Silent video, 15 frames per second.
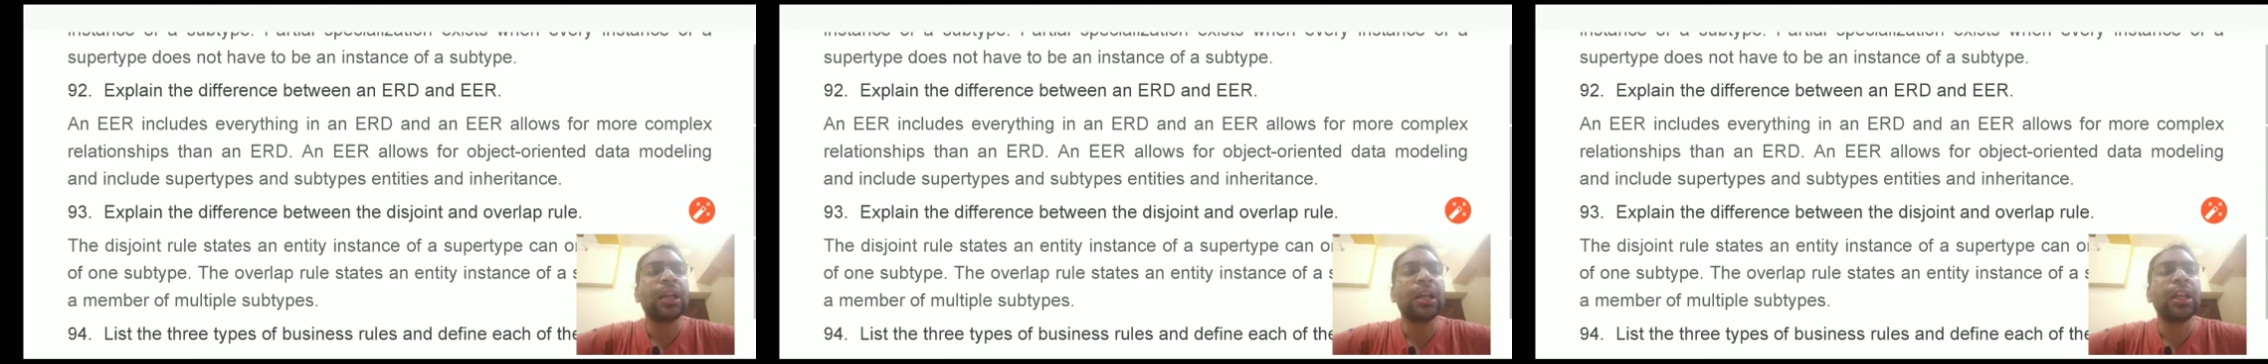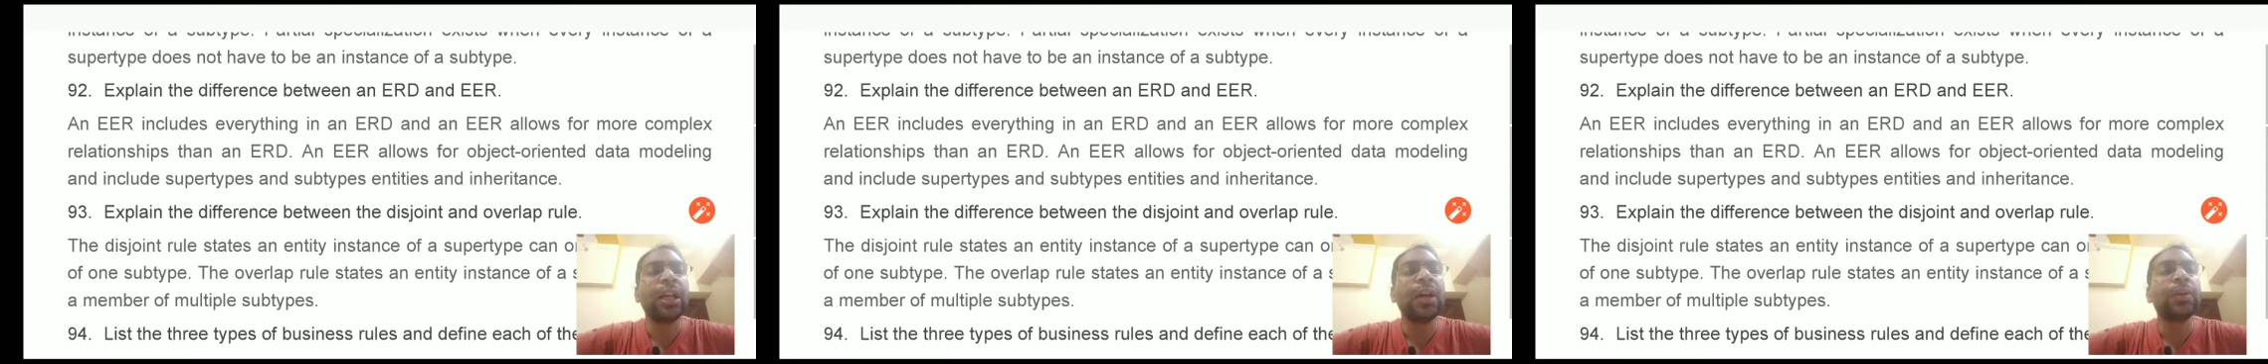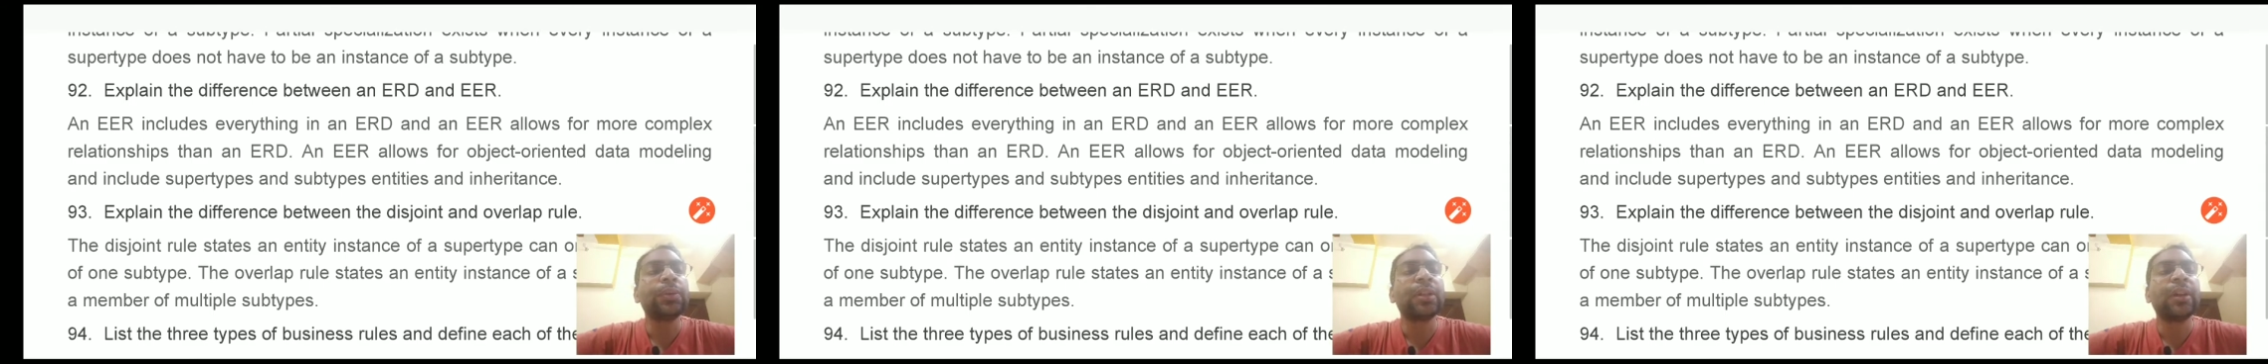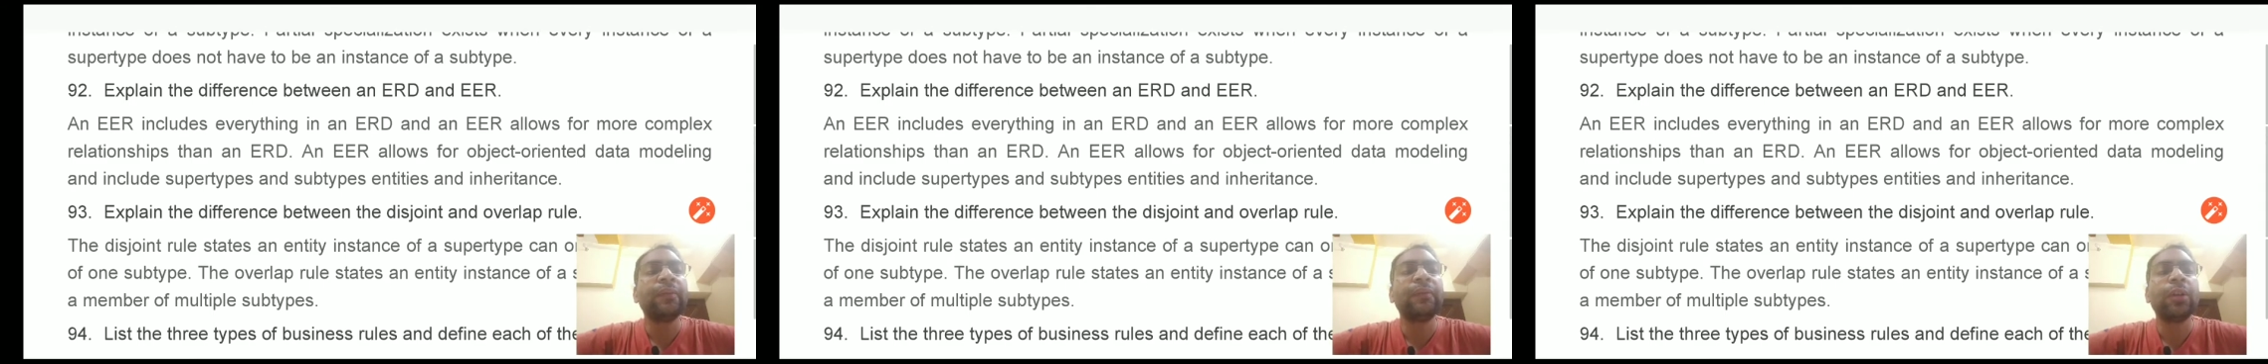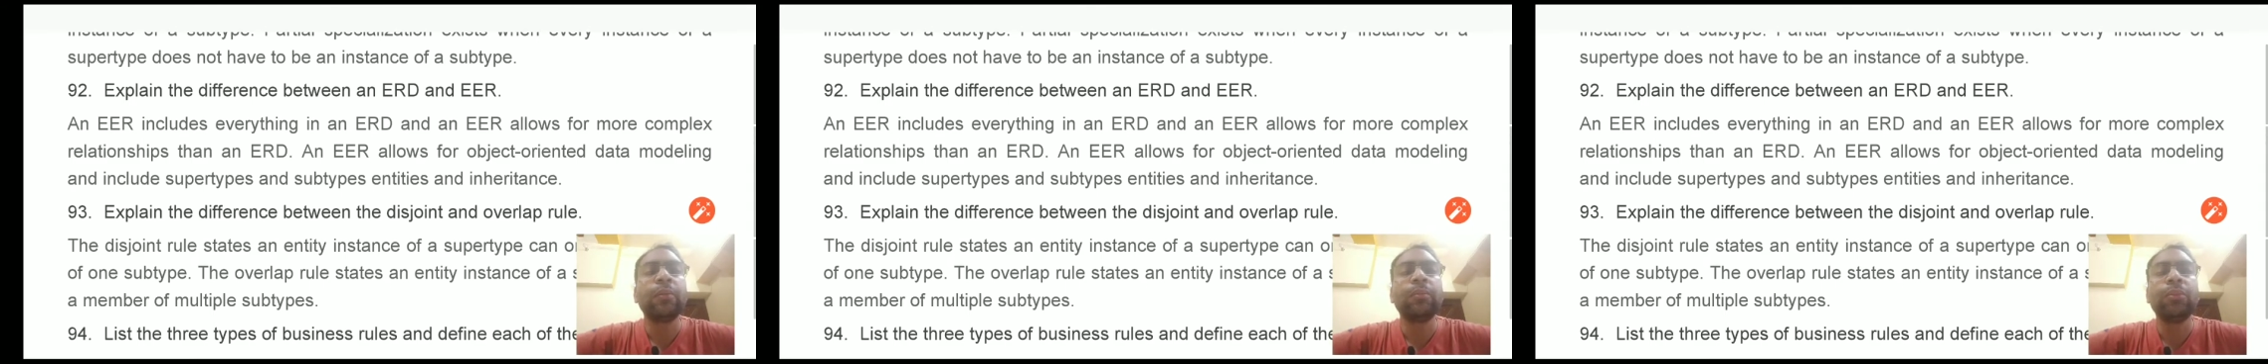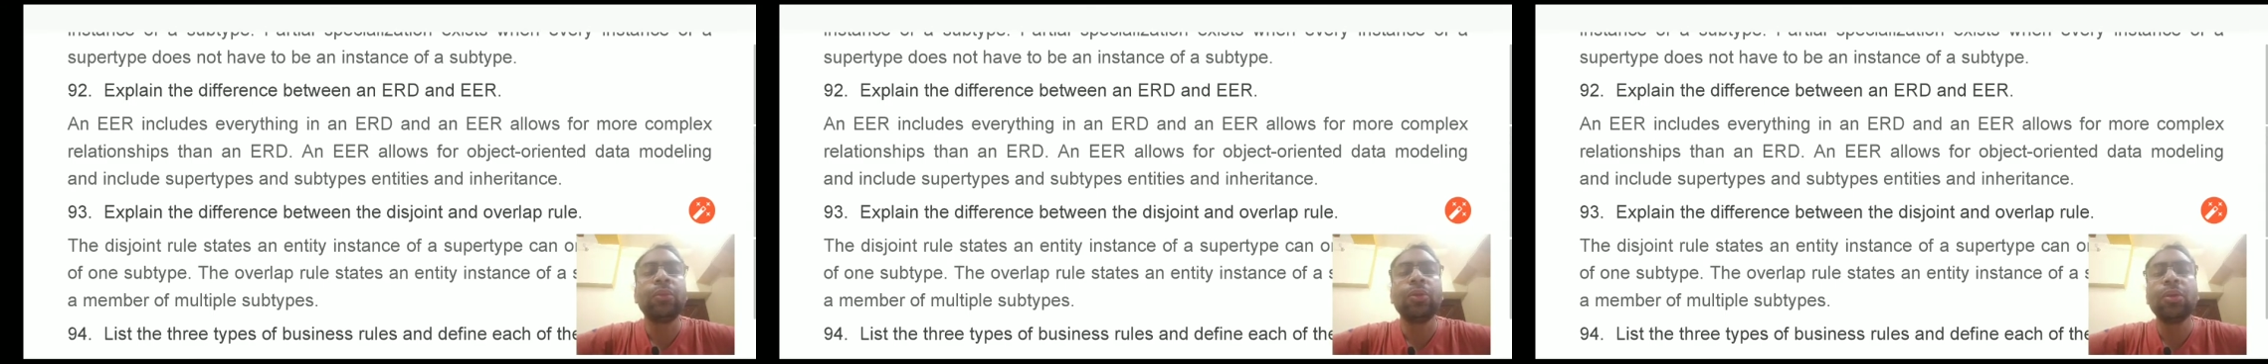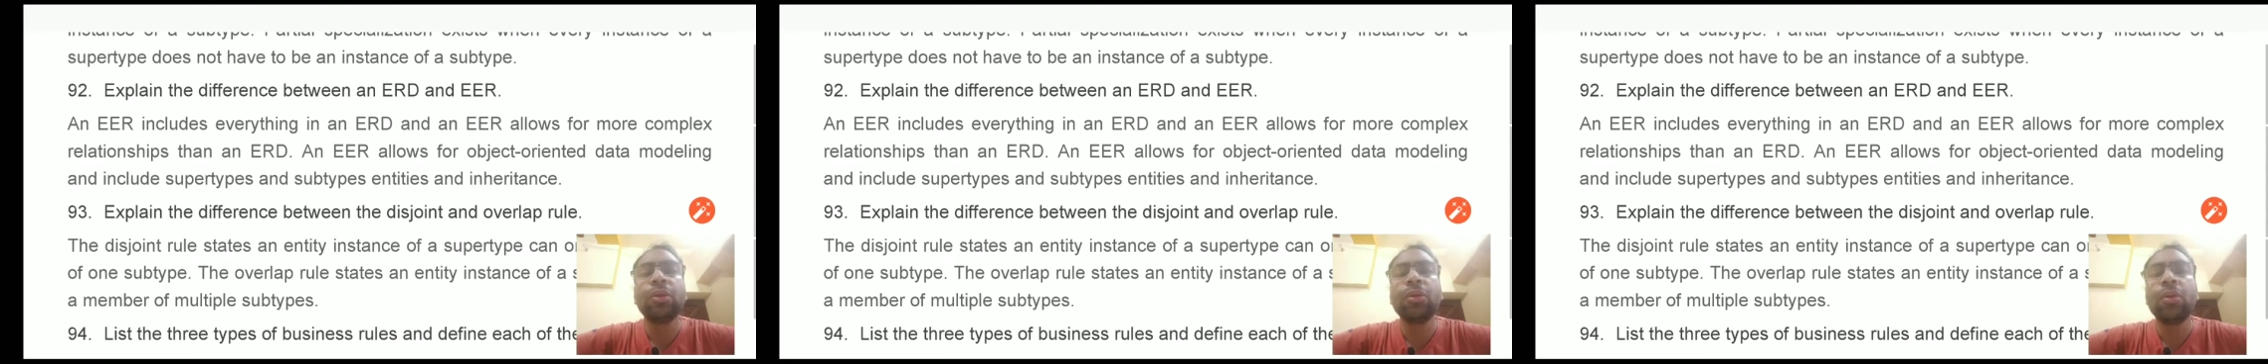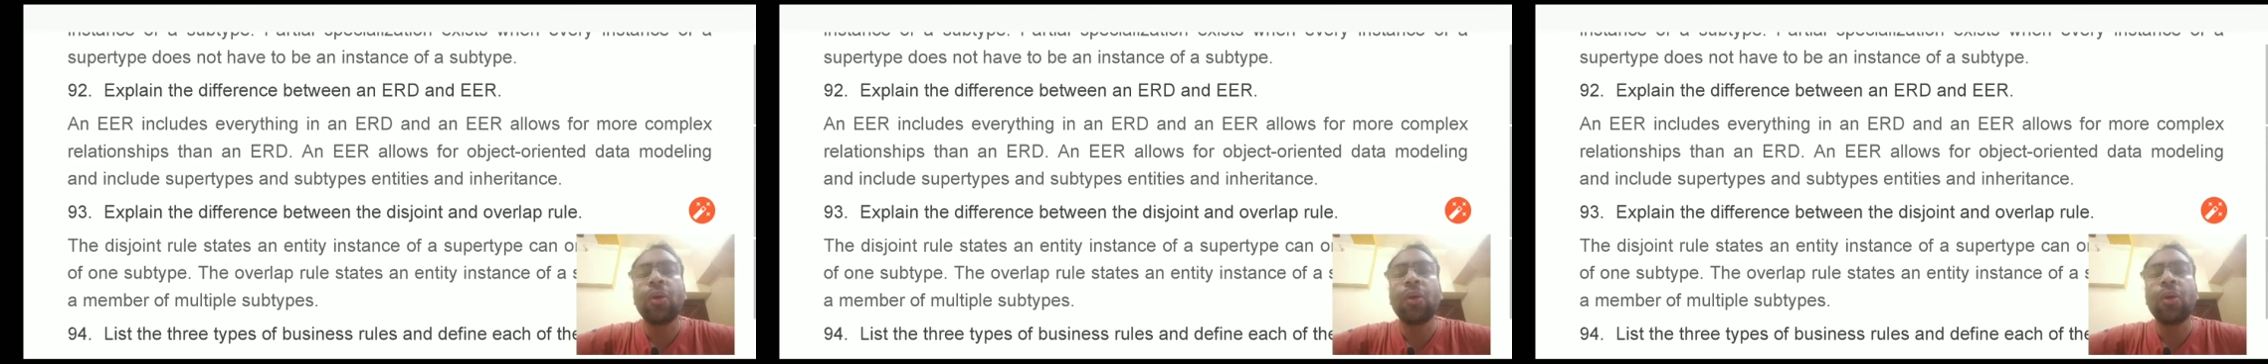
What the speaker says: allows for more